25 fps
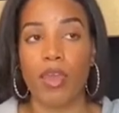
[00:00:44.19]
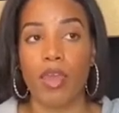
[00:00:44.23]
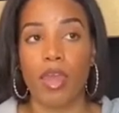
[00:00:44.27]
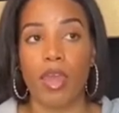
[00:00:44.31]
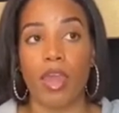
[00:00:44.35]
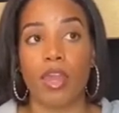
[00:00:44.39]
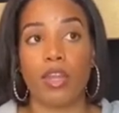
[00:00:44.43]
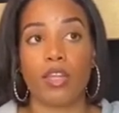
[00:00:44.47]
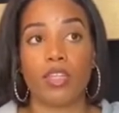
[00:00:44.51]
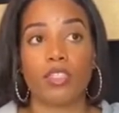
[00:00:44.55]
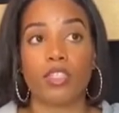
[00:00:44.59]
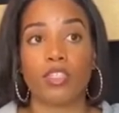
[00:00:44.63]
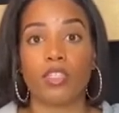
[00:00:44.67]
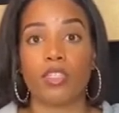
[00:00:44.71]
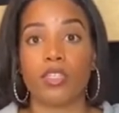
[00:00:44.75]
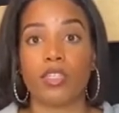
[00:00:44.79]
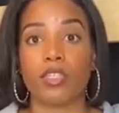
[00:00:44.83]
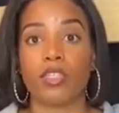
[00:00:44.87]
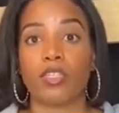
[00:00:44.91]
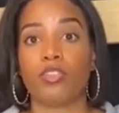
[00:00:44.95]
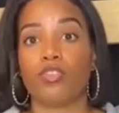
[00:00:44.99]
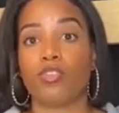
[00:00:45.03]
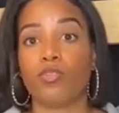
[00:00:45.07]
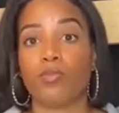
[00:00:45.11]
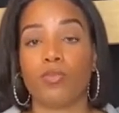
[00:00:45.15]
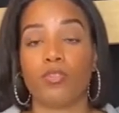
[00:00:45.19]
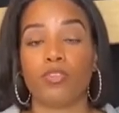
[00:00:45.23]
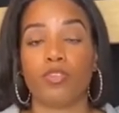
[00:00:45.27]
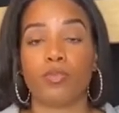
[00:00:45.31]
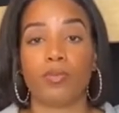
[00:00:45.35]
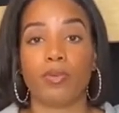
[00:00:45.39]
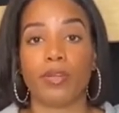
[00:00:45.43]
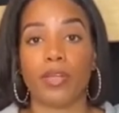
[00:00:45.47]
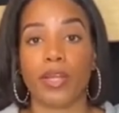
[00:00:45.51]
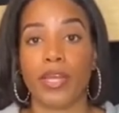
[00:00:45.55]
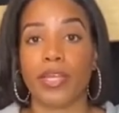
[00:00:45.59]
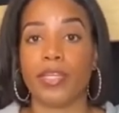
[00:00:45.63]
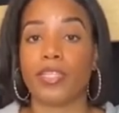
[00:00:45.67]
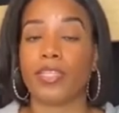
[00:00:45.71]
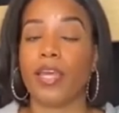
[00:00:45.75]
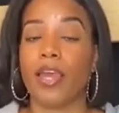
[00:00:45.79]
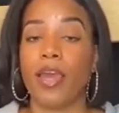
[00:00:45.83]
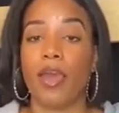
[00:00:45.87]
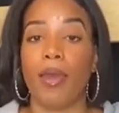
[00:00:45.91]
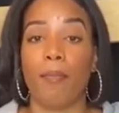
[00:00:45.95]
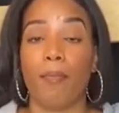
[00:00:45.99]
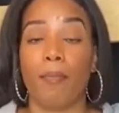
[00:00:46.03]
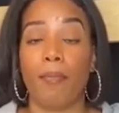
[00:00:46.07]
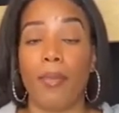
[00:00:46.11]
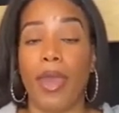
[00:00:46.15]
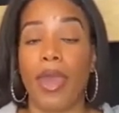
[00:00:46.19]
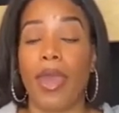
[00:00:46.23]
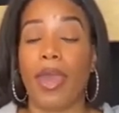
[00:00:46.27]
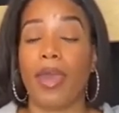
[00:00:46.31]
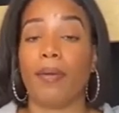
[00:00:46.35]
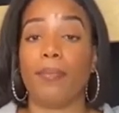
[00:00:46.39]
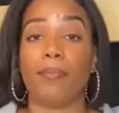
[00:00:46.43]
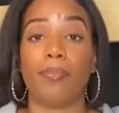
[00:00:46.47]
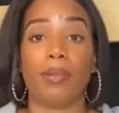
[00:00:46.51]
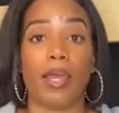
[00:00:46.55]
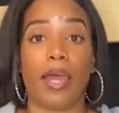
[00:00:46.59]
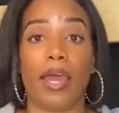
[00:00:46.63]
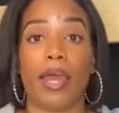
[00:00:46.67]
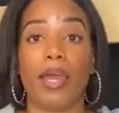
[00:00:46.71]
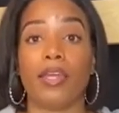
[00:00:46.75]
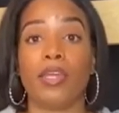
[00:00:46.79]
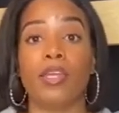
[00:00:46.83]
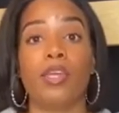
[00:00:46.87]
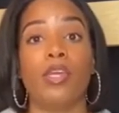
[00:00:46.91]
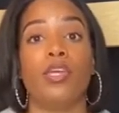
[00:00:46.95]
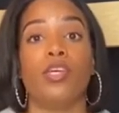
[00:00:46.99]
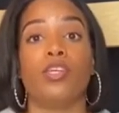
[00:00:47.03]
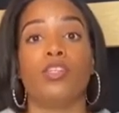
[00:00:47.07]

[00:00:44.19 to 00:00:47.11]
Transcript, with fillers: and it's just a super, super nice matte black.